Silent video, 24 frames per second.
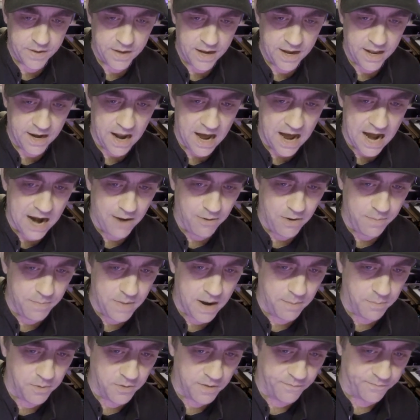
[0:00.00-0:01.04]
and I
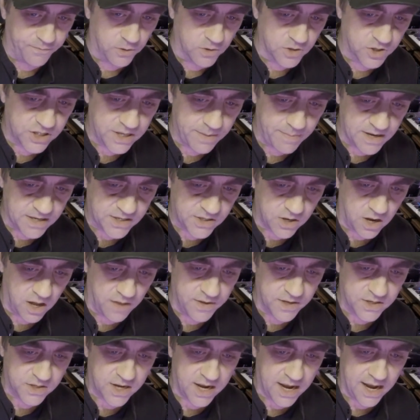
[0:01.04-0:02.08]
remember the first time I saw
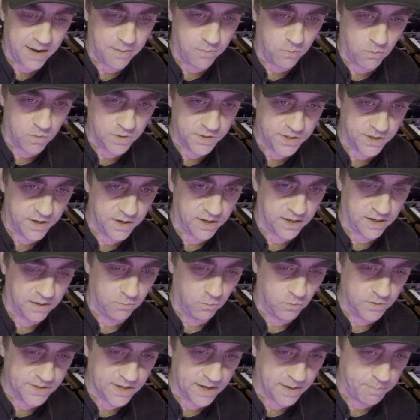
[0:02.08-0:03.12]
this game was at
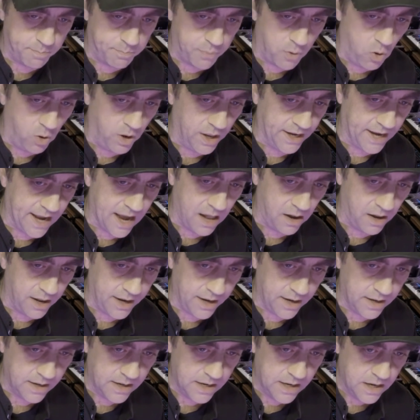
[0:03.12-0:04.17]
a bowling alley,